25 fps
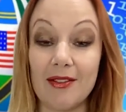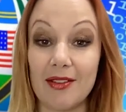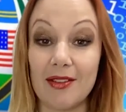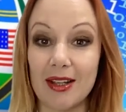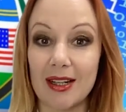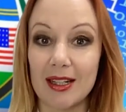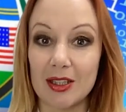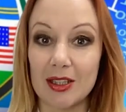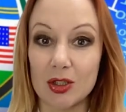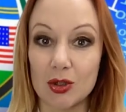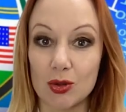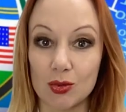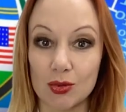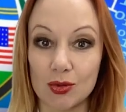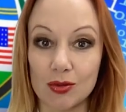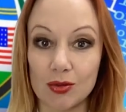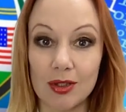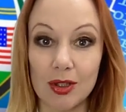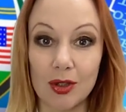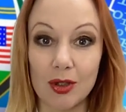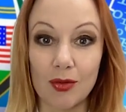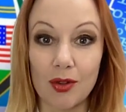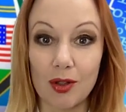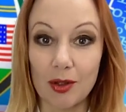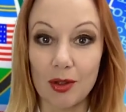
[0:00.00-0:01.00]
Very
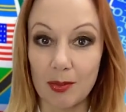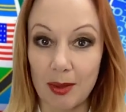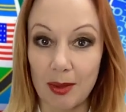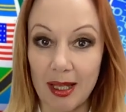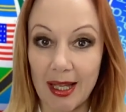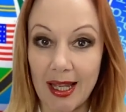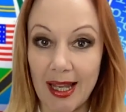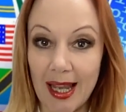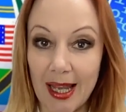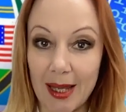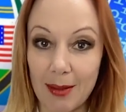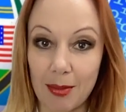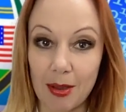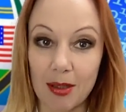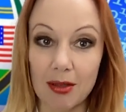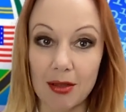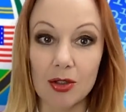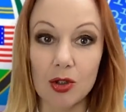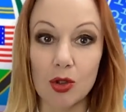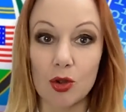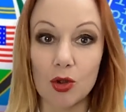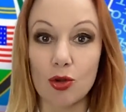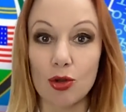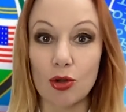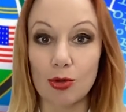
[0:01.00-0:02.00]
soon you will be
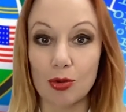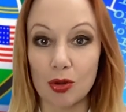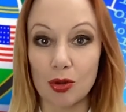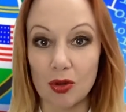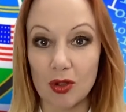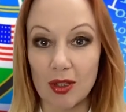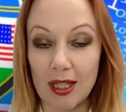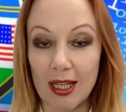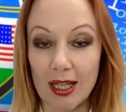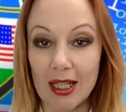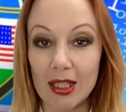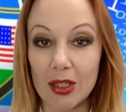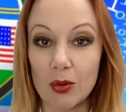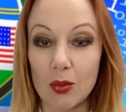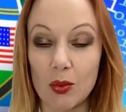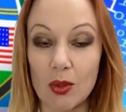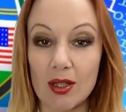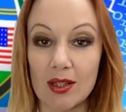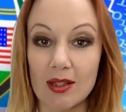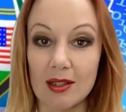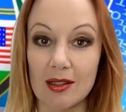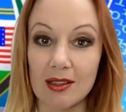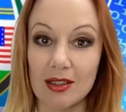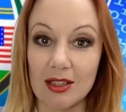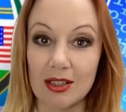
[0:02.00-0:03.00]
able to communicate
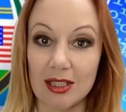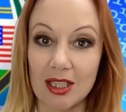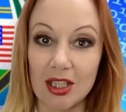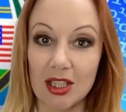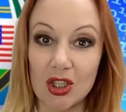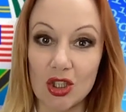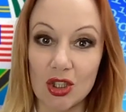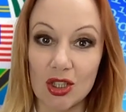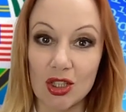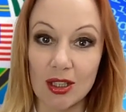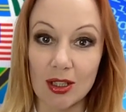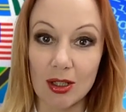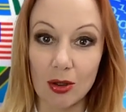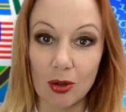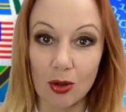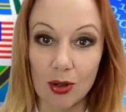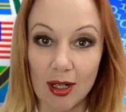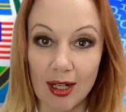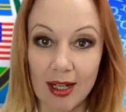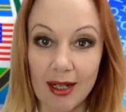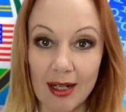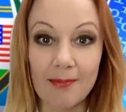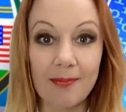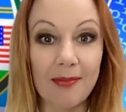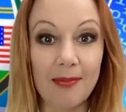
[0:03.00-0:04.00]
with digital
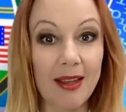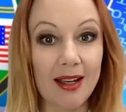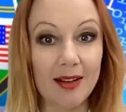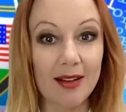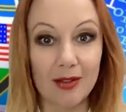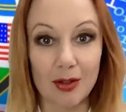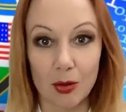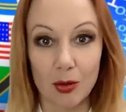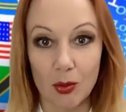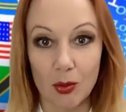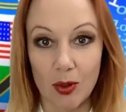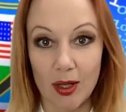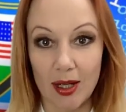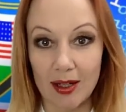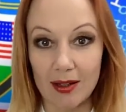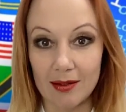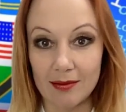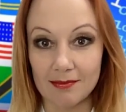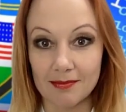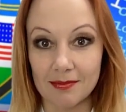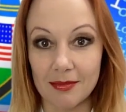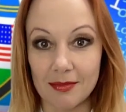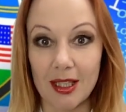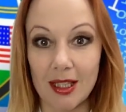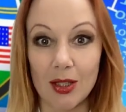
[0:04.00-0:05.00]
Olga
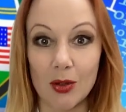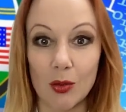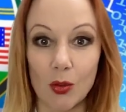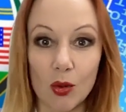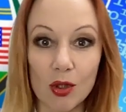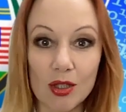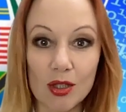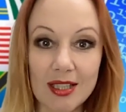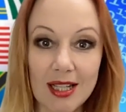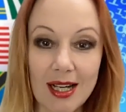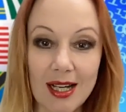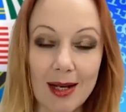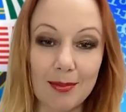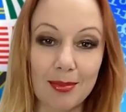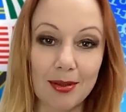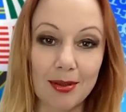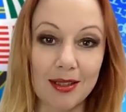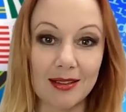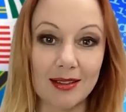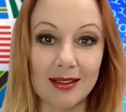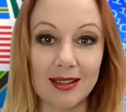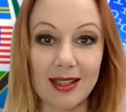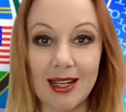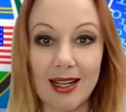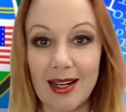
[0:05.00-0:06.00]
everywhere, in WhatsApp,
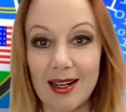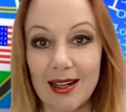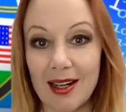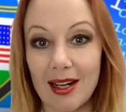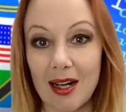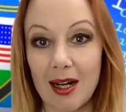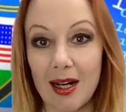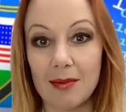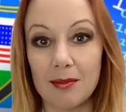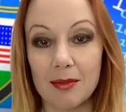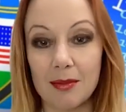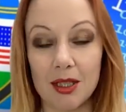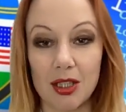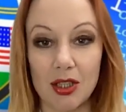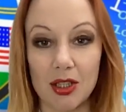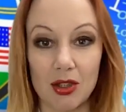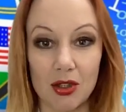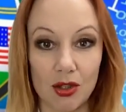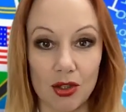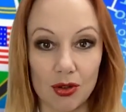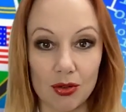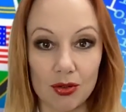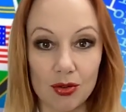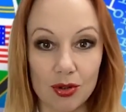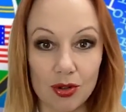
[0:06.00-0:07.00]
in Telegram,
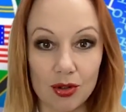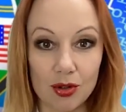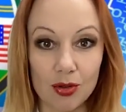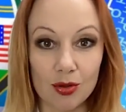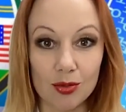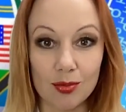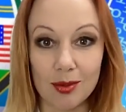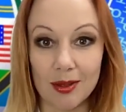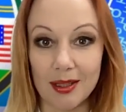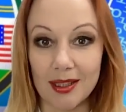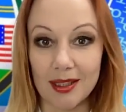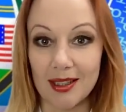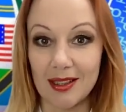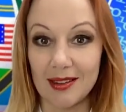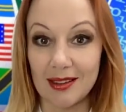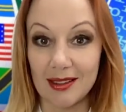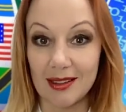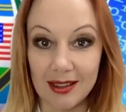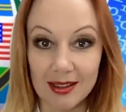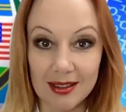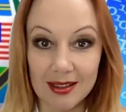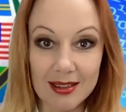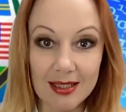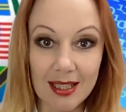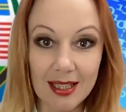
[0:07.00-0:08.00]
in YouTube, in
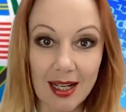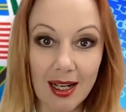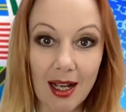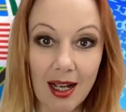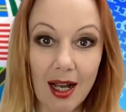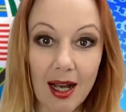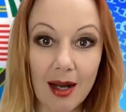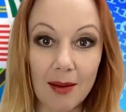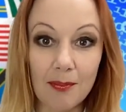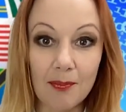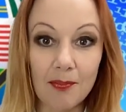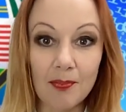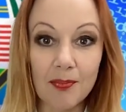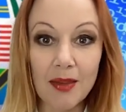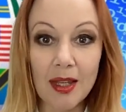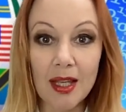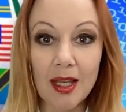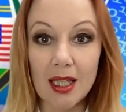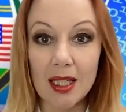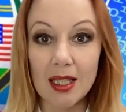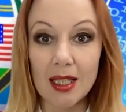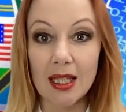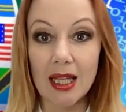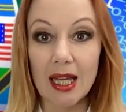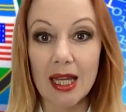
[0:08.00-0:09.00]
Instagram,
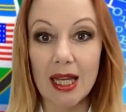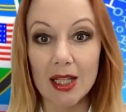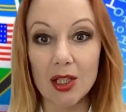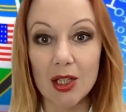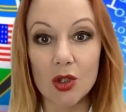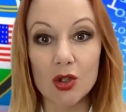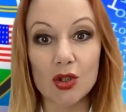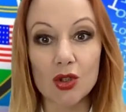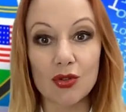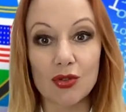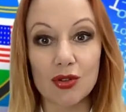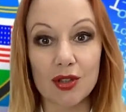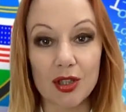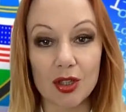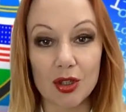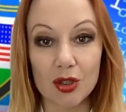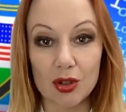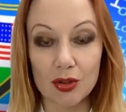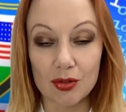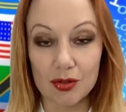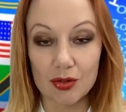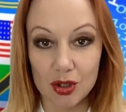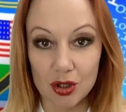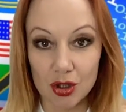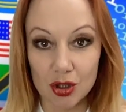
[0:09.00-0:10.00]
in a lot
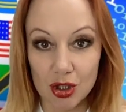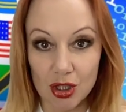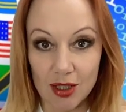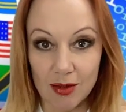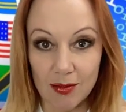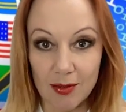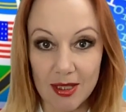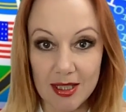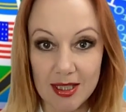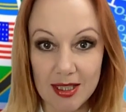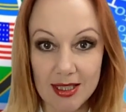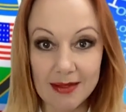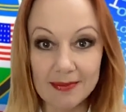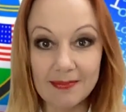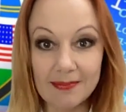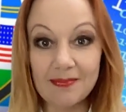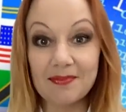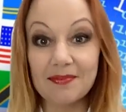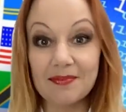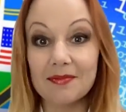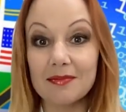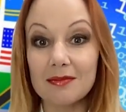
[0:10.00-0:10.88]
of social media.